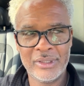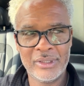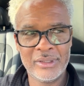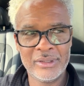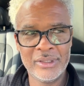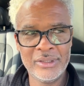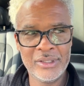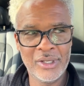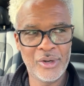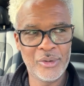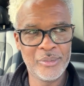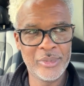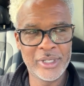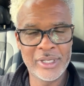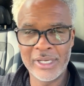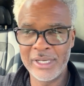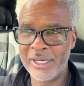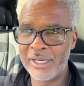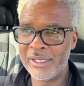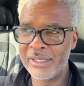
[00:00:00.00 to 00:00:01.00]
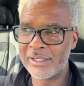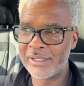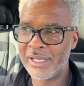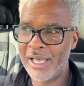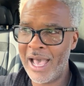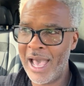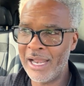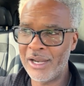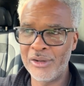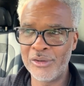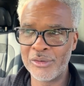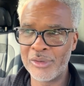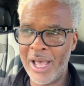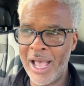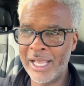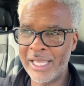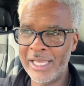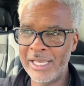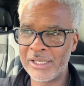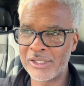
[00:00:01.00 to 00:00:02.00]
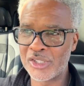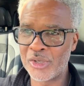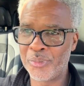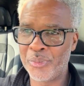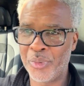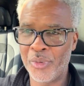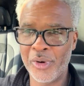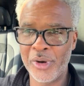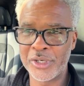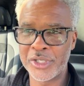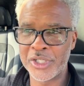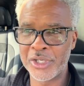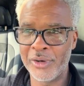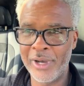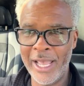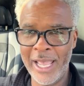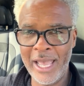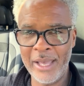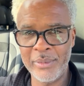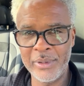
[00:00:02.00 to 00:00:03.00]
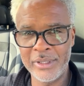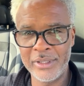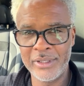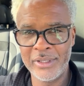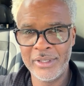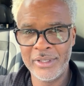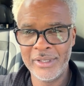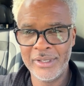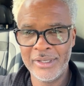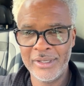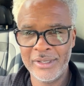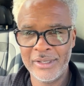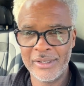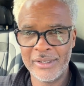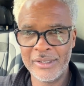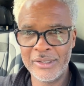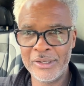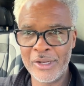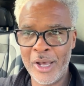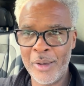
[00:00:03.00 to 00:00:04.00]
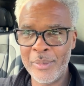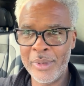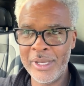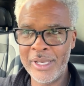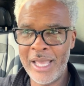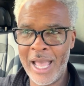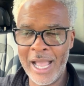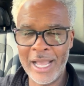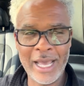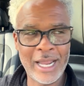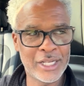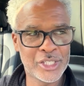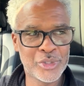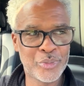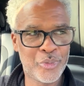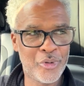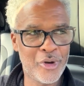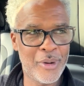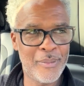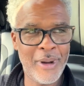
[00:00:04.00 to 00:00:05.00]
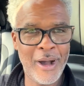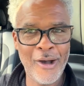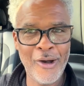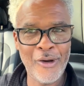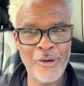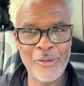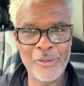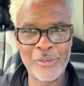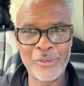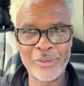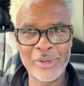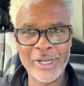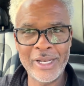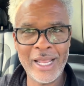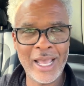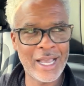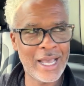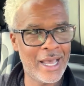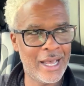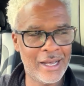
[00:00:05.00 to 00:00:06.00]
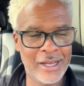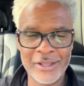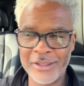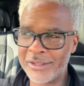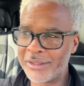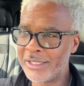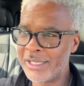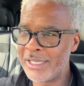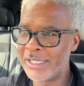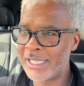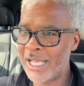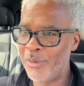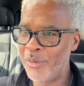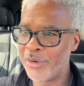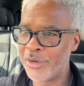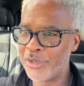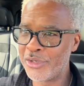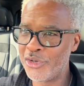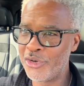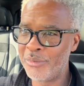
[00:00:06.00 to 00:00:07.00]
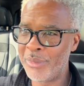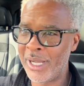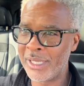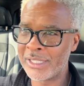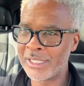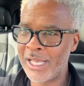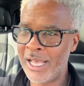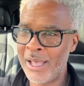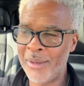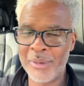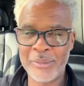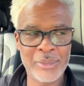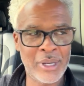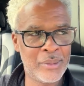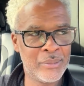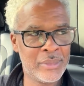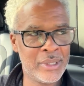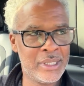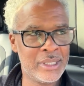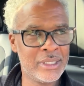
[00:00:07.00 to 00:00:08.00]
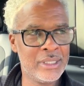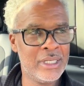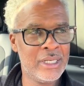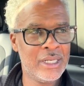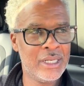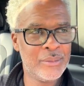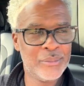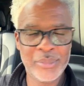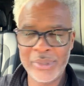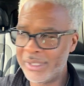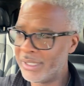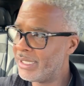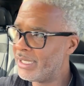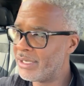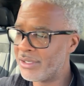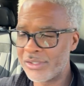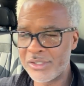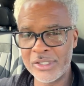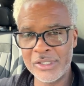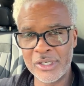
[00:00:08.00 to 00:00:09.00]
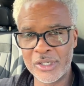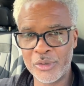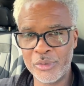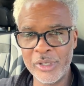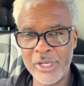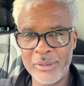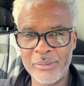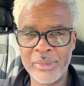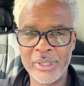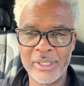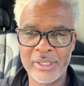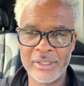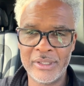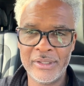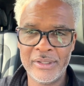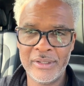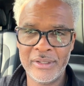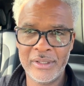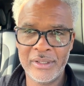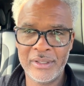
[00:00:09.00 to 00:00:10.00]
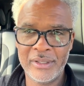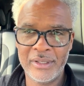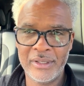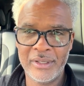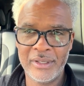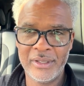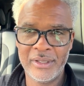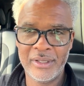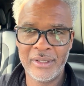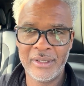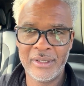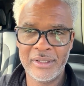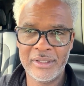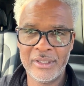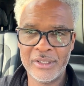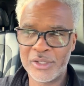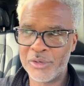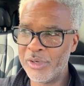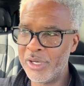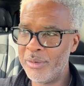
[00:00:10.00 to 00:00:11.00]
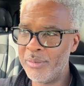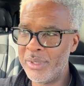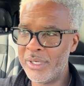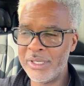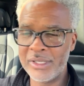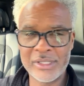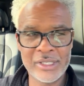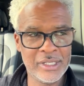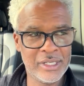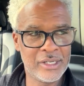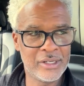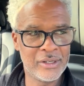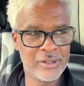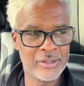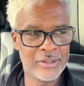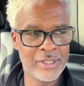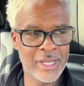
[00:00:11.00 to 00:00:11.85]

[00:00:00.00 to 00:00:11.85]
Because I can't support your habit. I got to support my own, and I got other things I want to do with my time and my money. But here's the equipment. The equipment is here.